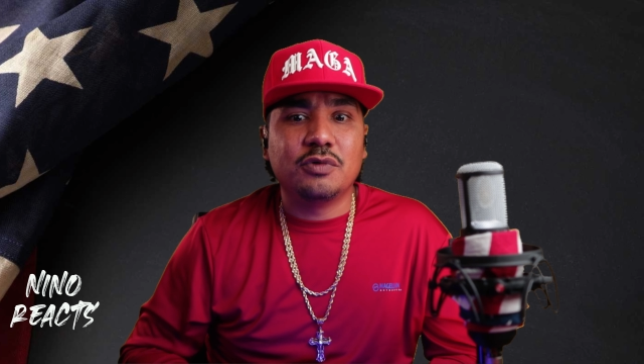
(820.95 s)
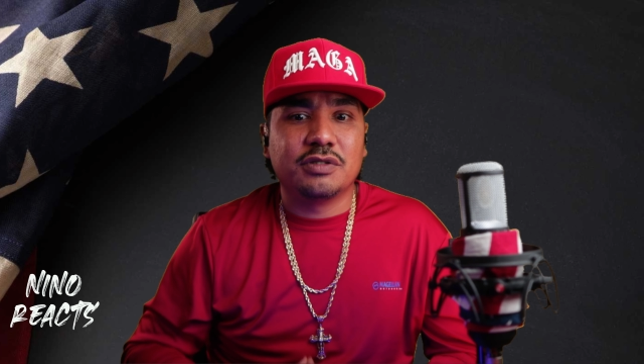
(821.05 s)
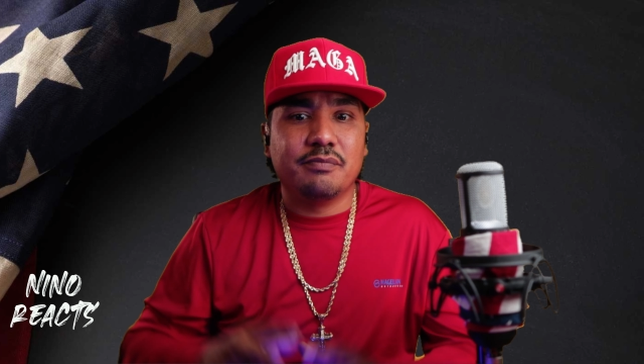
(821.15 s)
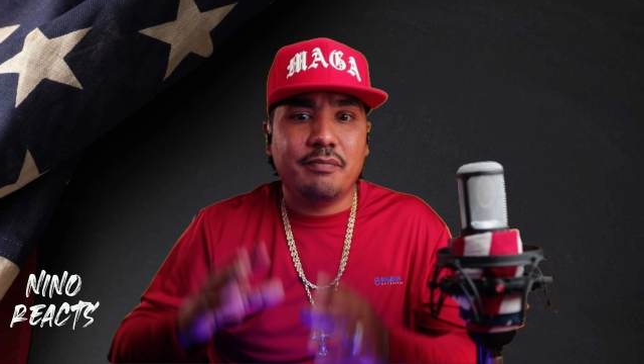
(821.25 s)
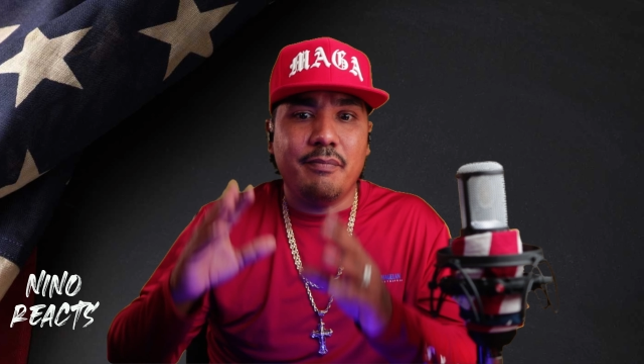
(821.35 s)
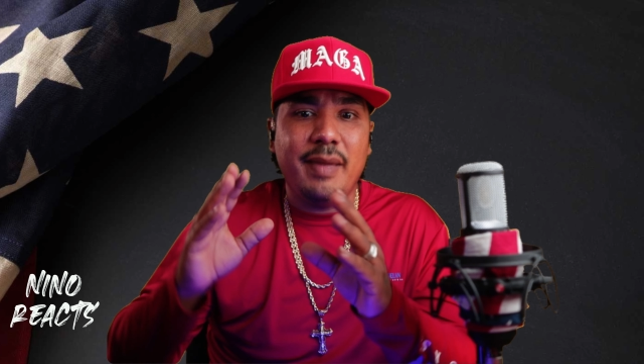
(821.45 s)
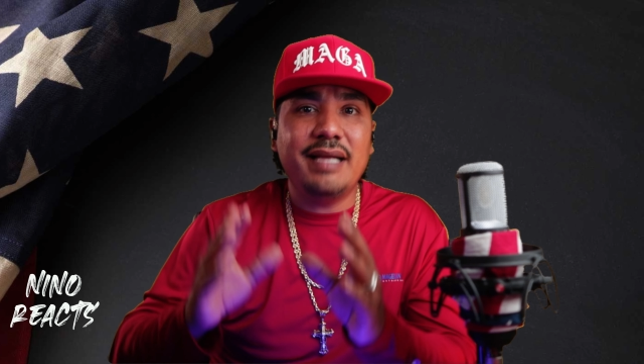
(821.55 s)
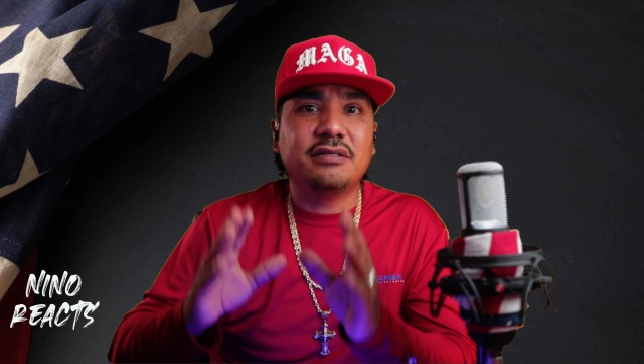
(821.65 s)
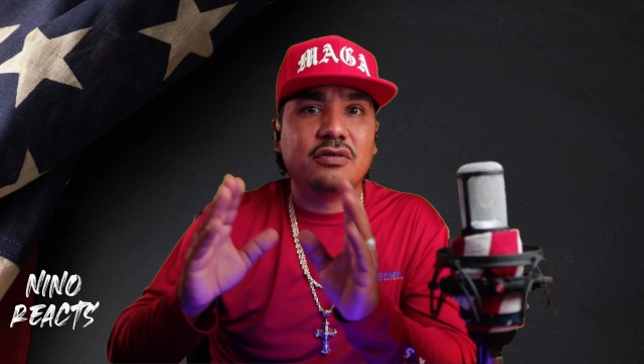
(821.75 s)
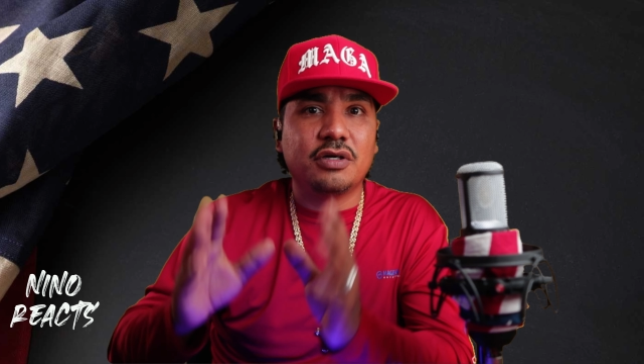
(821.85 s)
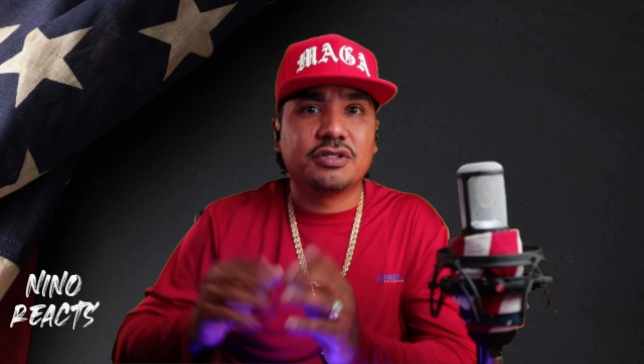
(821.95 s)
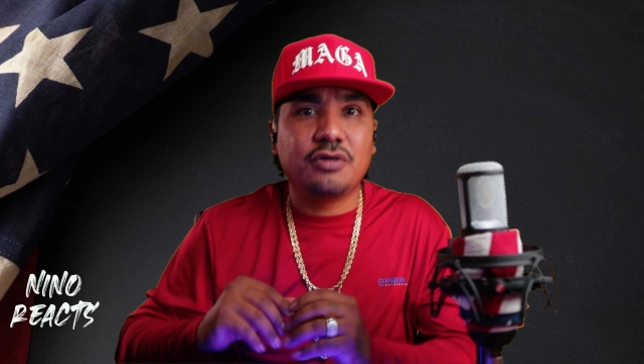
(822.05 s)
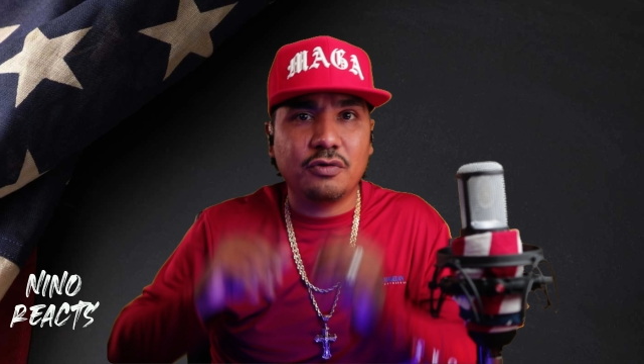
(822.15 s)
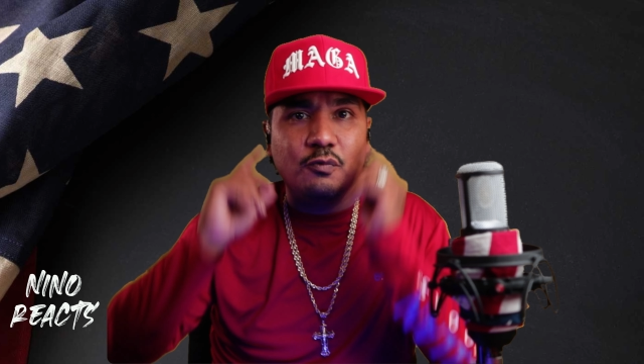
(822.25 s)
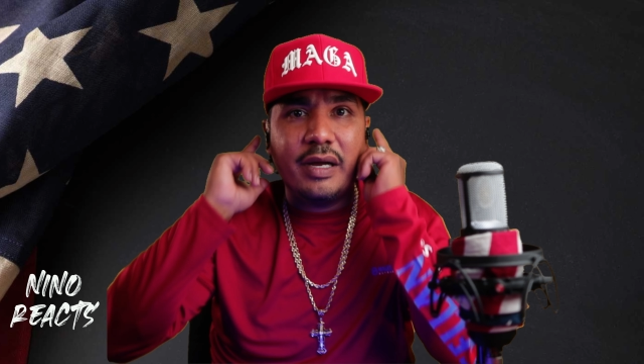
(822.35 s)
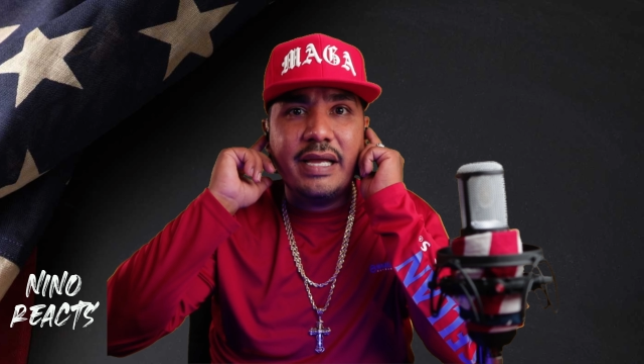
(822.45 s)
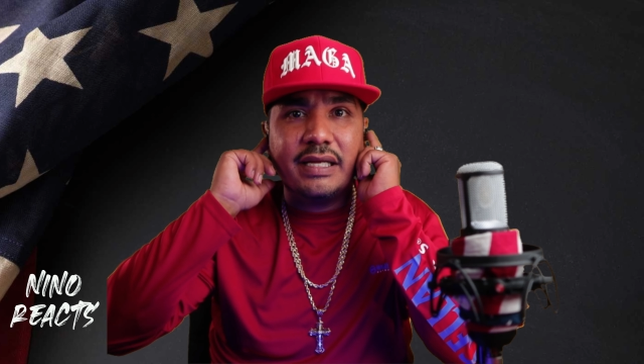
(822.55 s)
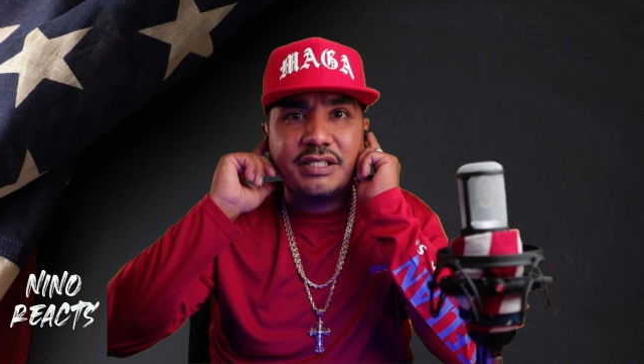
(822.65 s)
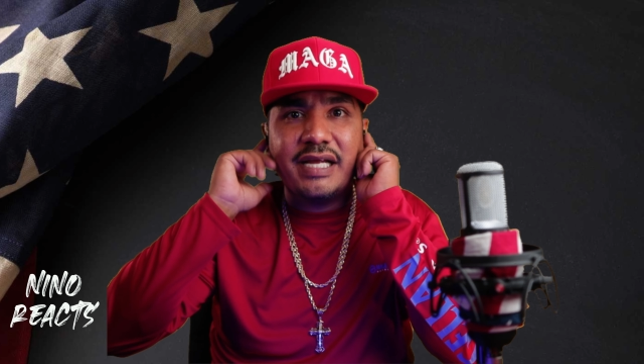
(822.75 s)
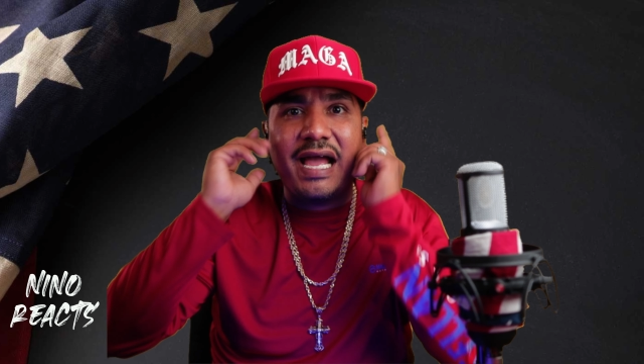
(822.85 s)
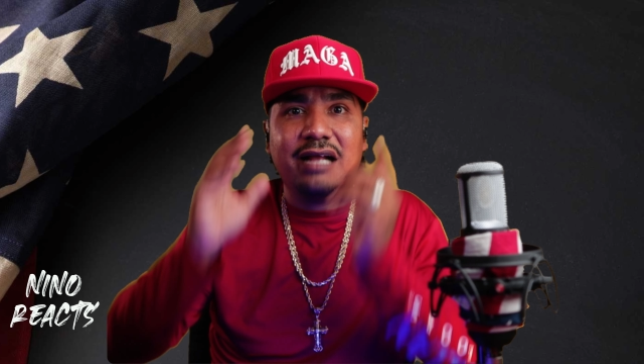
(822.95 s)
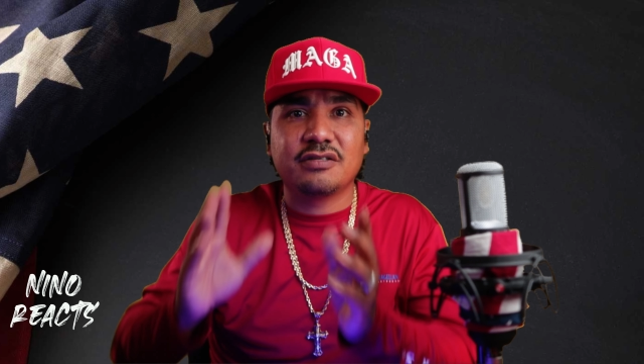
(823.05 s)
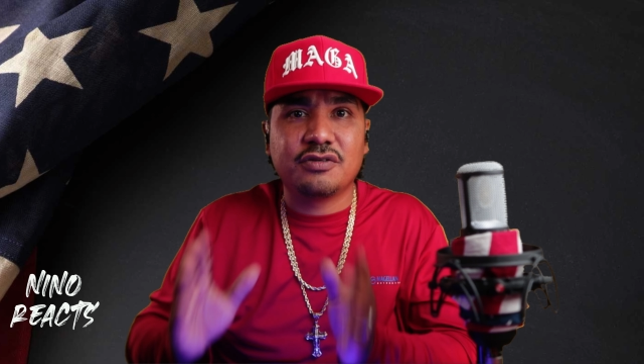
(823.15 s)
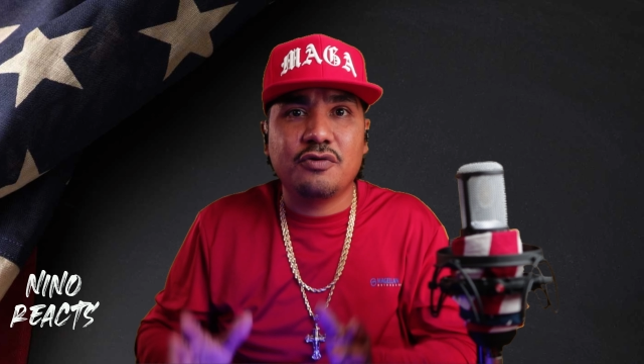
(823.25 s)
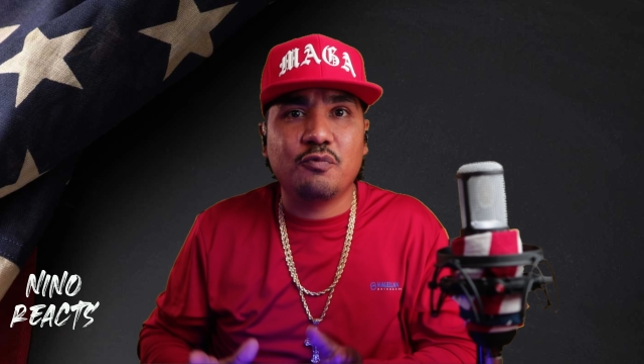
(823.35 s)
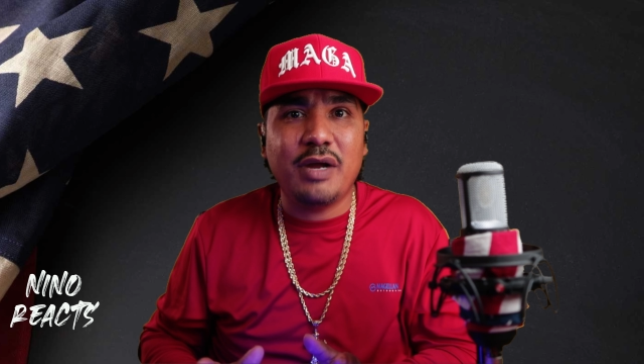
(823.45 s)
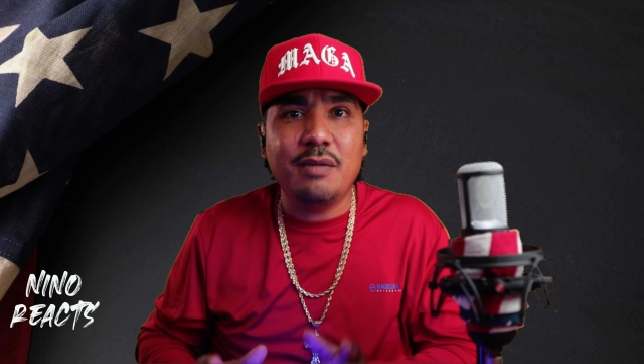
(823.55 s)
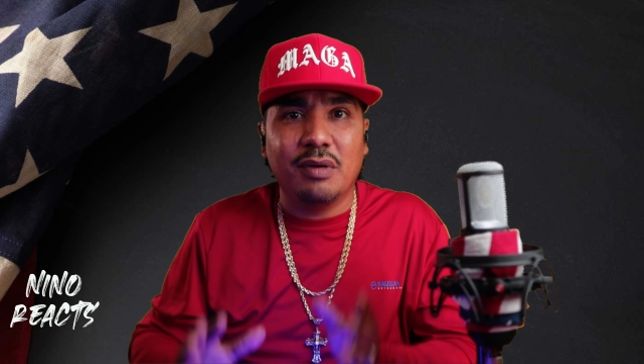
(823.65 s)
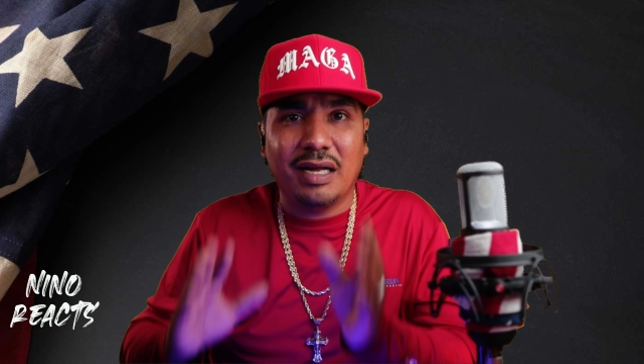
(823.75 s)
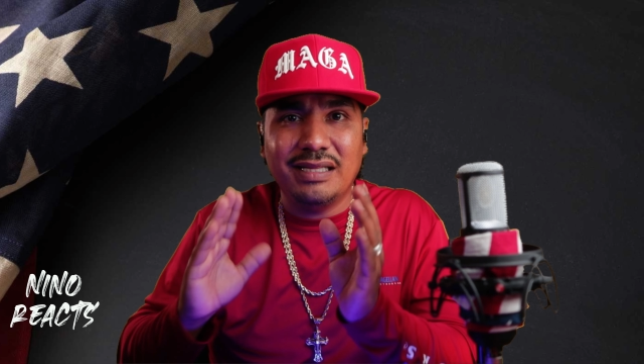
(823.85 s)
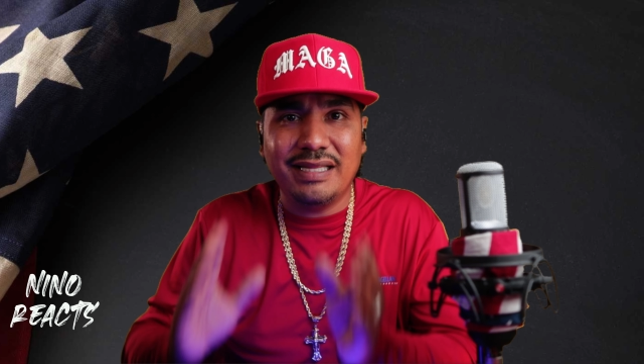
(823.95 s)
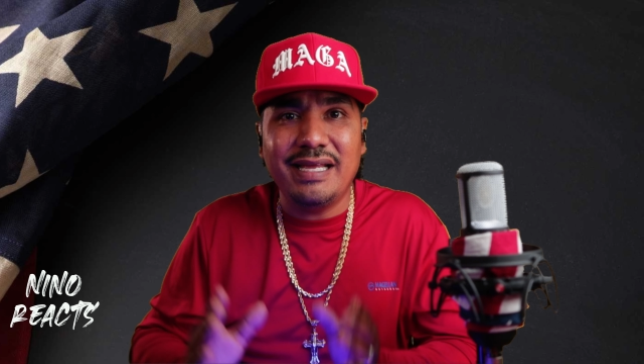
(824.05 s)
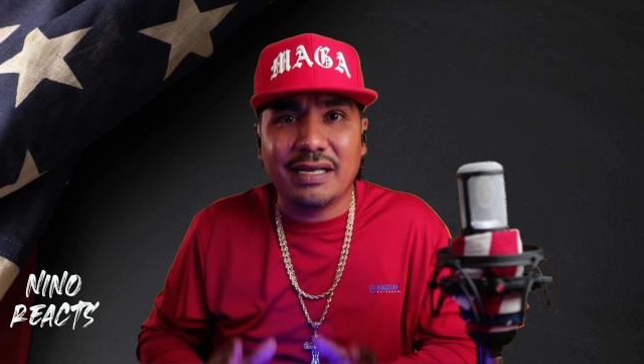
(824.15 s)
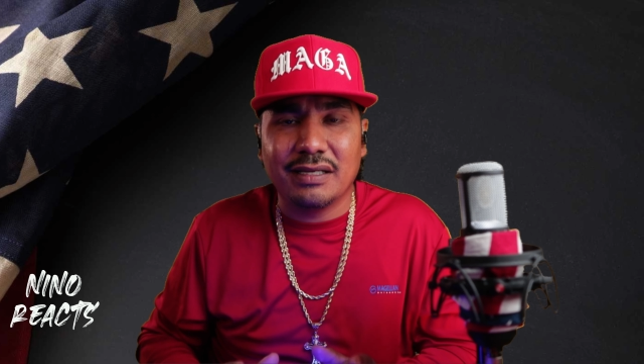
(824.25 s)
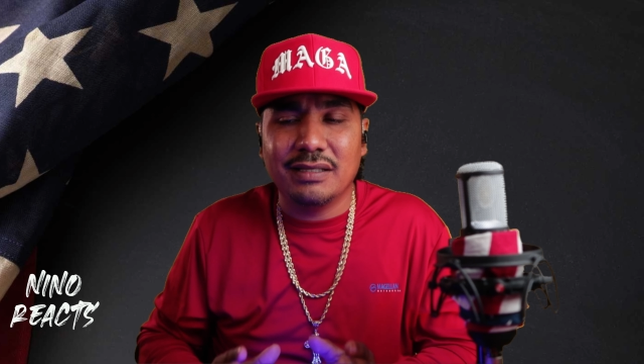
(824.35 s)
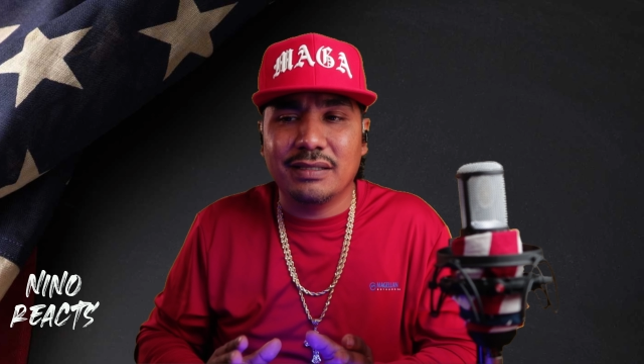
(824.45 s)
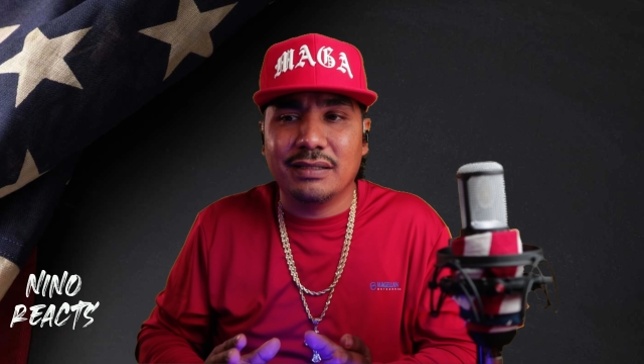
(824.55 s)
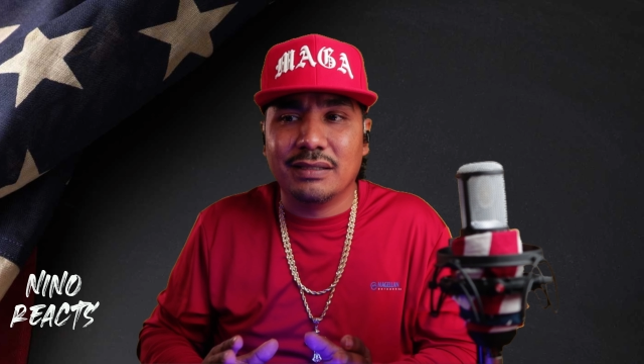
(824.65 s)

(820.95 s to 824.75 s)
was made to look a certain way and she acts a certain way, but I think,